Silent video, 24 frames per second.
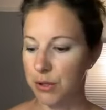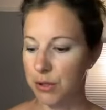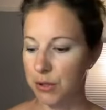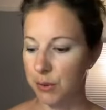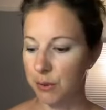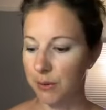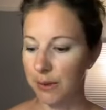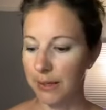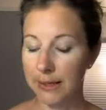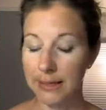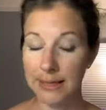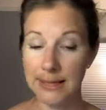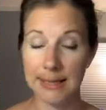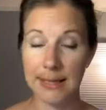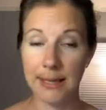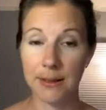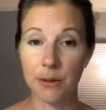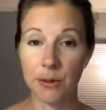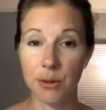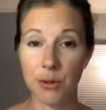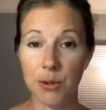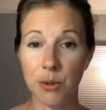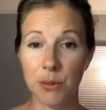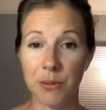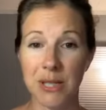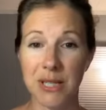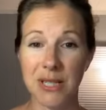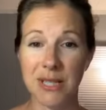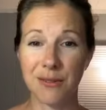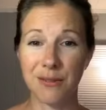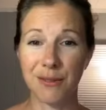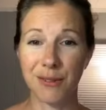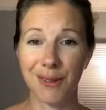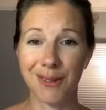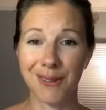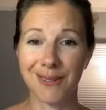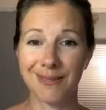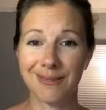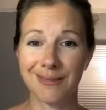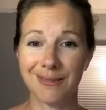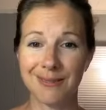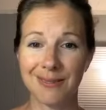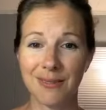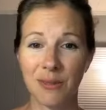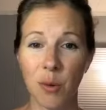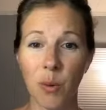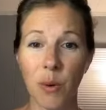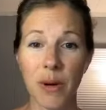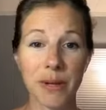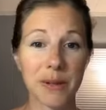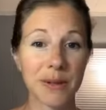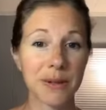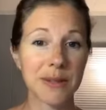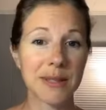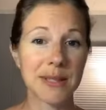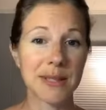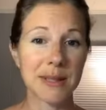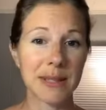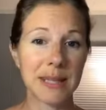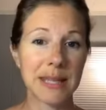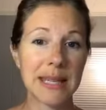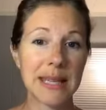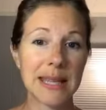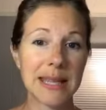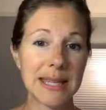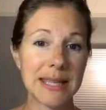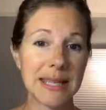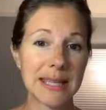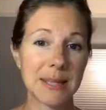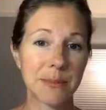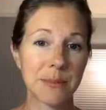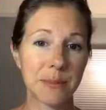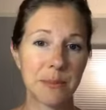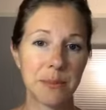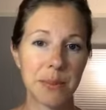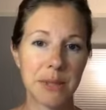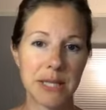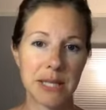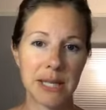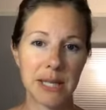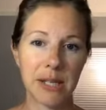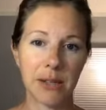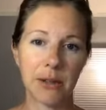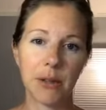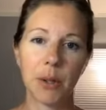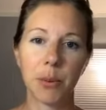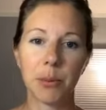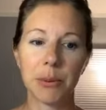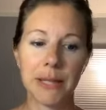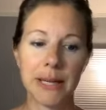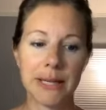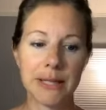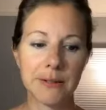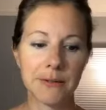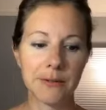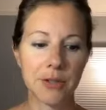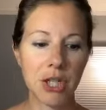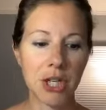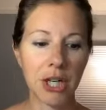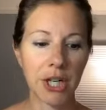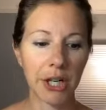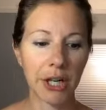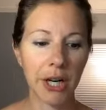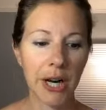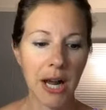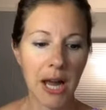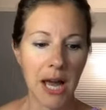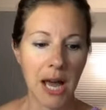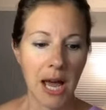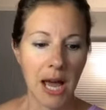So like I said, there's so many different oils in this particular blend of cheer.